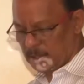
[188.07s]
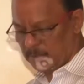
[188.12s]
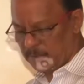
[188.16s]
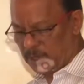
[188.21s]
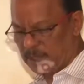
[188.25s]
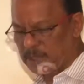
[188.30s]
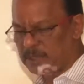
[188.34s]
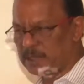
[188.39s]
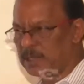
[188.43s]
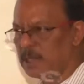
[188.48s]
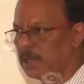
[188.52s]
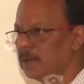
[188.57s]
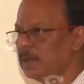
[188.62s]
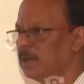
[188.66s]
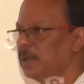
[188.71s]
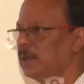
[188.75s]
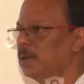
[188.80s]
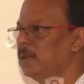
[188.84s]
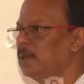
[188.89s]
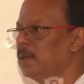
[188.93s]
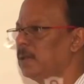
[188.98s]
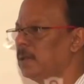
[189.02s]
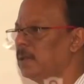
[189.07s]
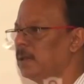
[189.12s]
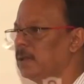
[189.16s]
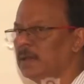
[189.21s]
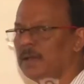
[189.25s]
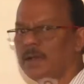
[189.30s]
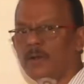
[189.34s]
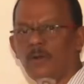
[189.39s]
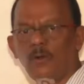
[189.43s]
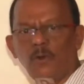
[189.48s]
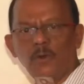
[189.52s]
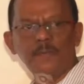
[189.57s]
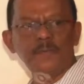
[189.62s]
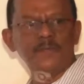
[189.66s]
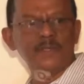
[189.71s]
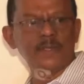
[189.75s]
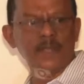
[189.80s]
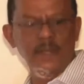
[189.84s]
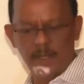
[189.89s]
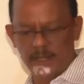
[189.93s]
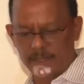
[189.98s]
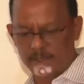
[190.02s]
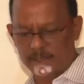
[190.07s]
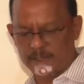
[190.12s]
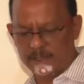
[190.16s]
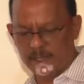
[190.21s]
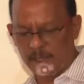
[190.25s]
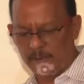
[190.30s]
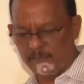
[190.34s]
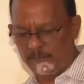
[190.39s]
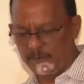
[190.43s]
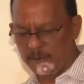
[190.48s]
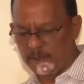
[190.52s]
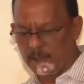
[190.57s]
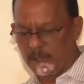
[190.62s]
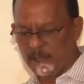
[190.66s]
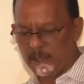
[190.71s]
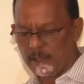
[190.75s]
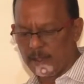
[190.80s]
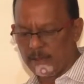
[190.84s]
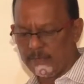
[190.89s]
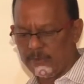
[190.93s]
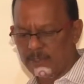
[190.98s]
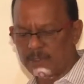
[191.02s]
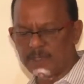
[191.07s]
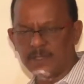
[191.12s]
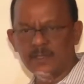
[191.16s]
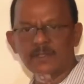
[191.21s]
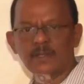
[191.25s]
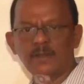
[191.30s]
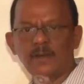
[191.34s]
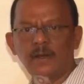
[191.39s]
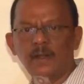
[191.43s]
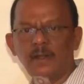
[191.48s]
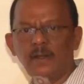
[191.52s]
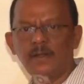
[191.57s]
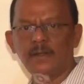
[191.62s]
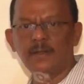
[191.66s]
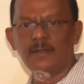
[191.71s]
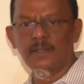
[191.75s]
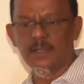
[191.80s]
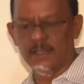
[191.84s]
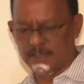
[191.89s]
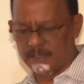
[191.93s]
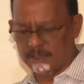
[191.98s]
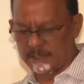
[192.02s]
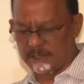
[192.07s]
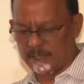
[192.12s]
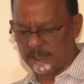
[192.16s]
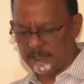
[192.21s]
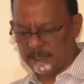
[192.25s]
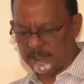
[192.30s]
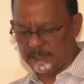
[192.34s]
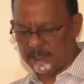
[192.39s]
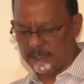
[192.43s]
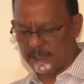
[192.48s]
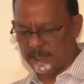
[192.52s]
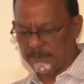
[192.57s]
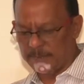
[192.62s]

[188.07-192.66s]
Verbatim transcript: function in the home screen itself which is called the search.